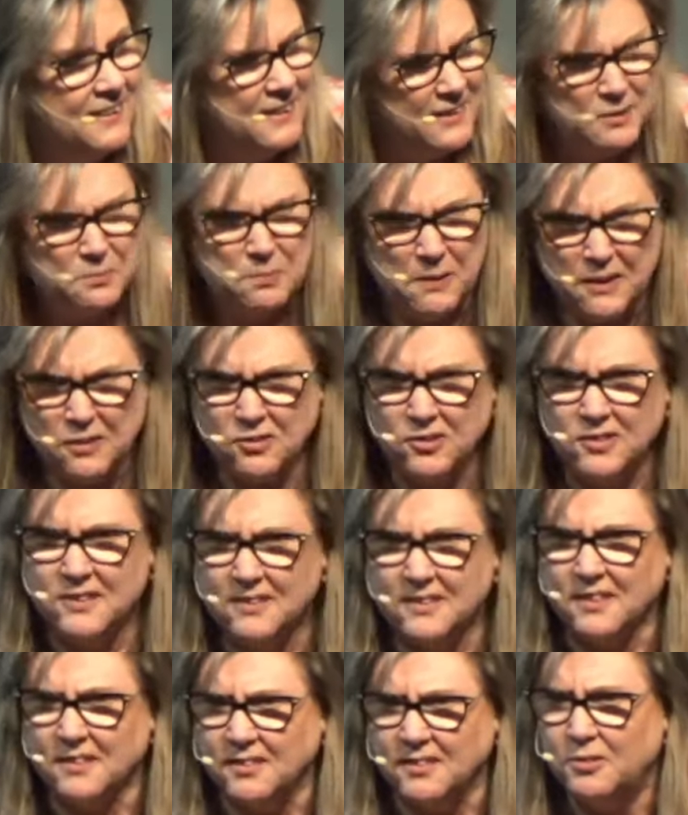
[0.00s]
expression
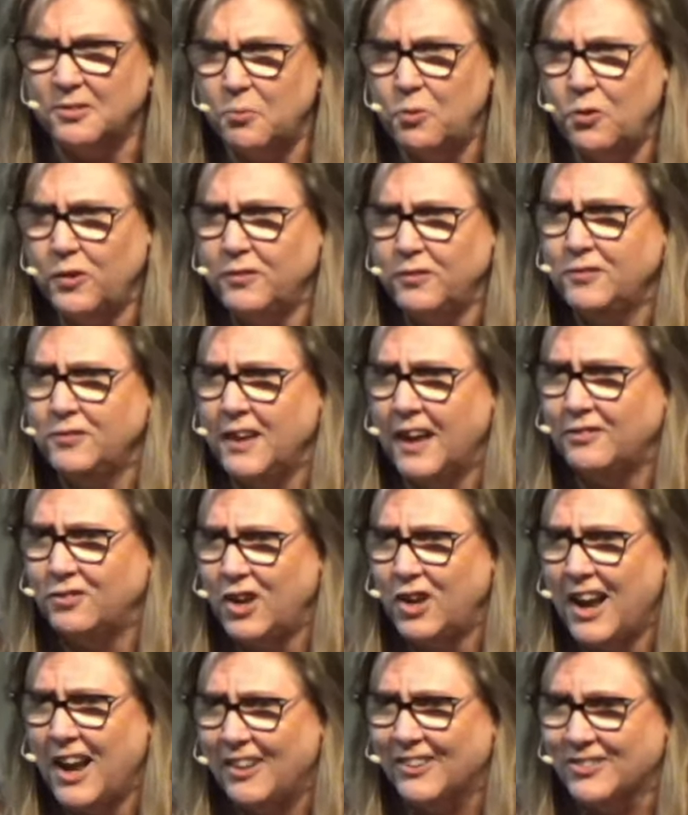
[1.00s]
is a little more
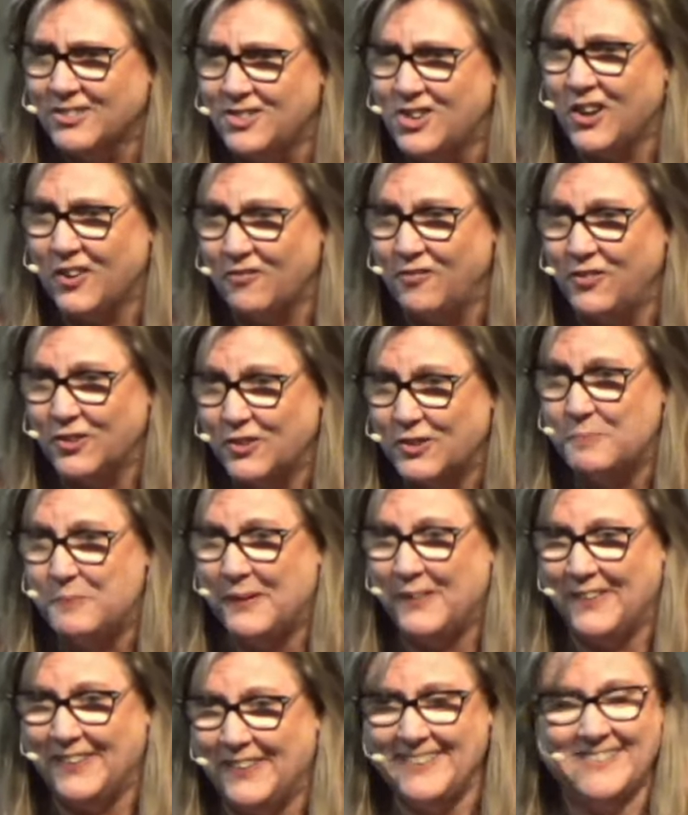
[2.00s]
challenging for
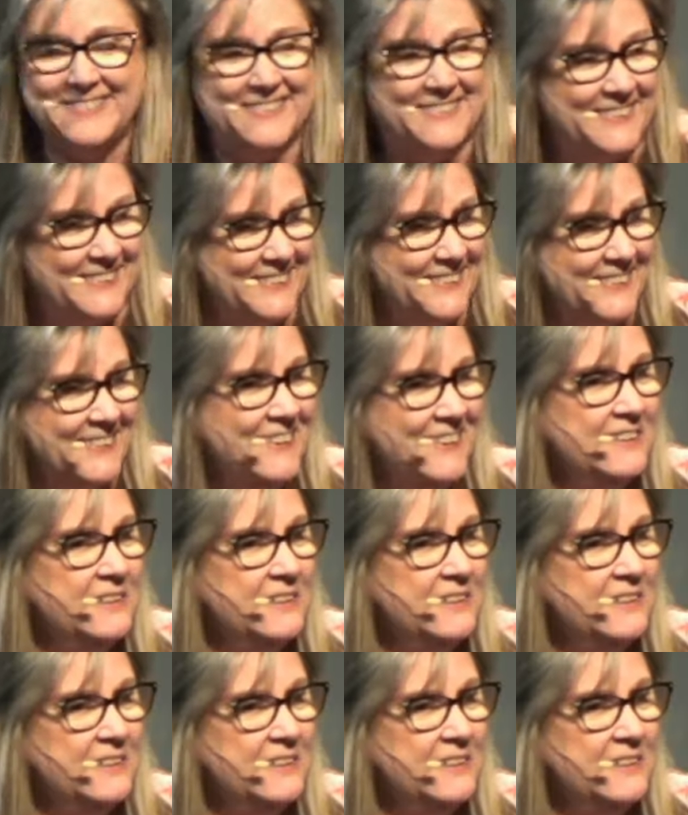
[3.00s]
spirit, isn't it?